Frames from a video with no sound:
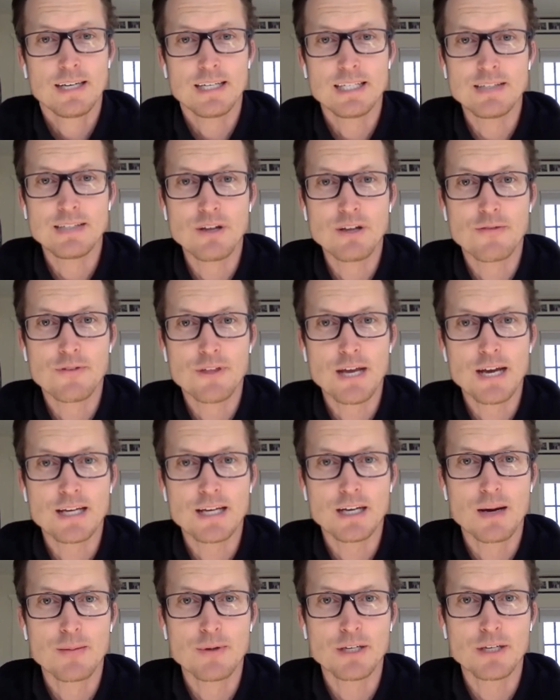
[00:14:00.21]
And even if the
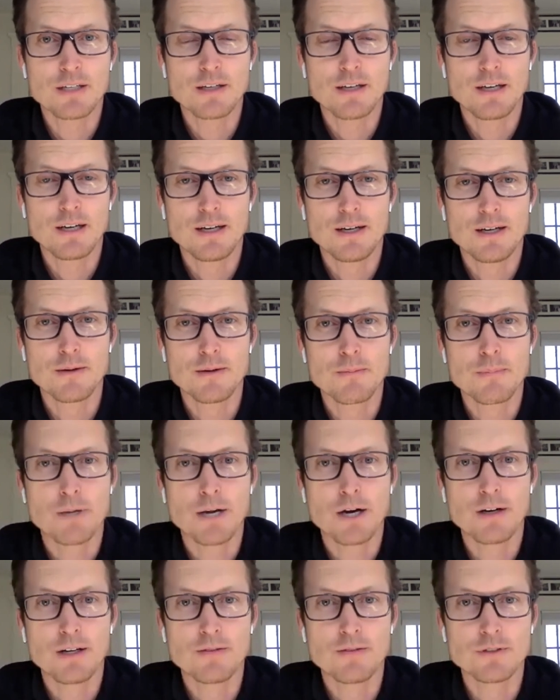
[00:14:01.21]
economic uh,
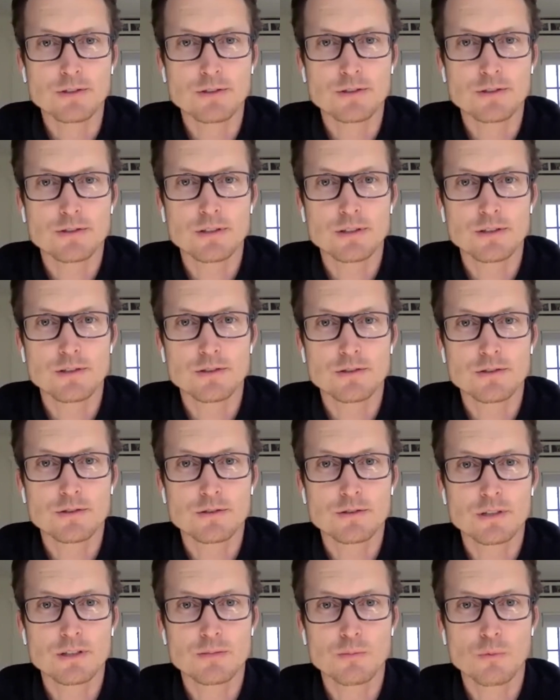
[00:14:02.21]
imperative is, is,
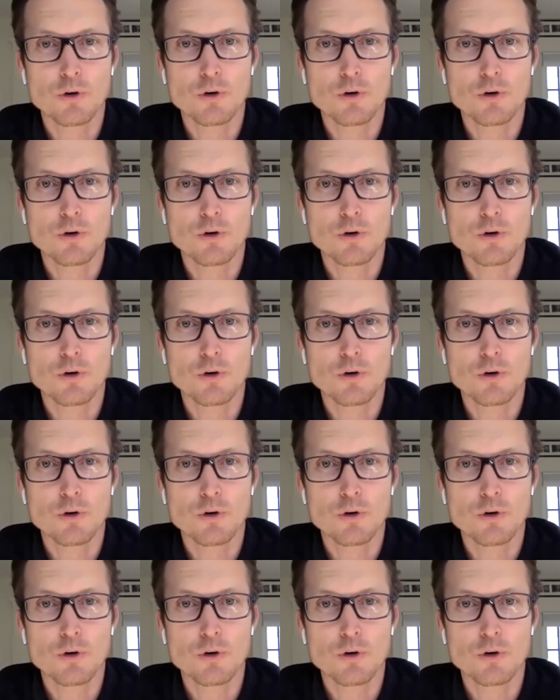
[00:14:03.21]
is